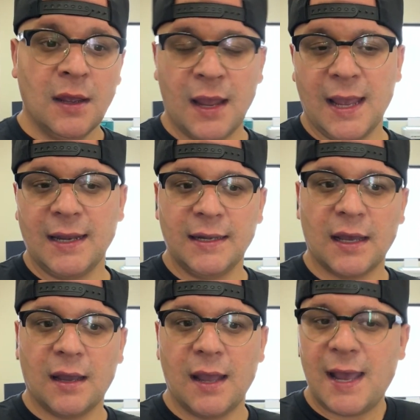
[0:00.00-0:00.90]
And
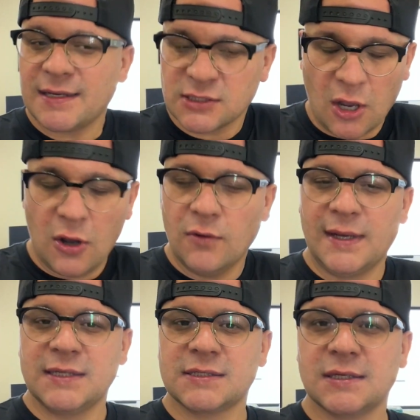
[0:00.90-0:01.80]
uh, as
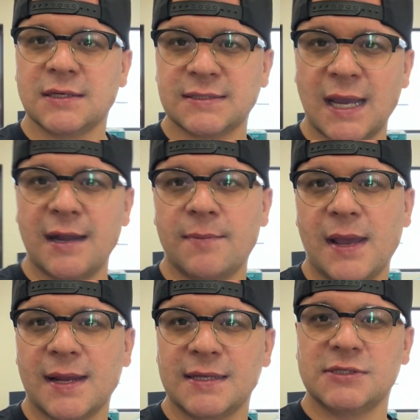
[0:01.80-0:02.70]
always,
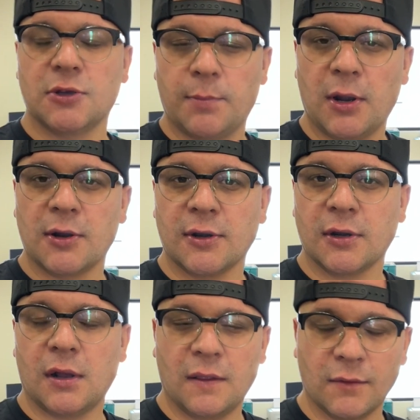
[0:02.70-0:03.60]
Dynapac is your
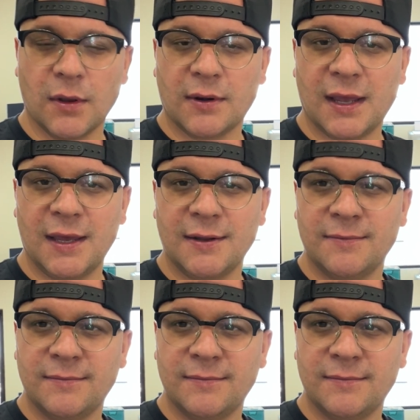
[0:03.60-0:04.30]
partner on the road ahead.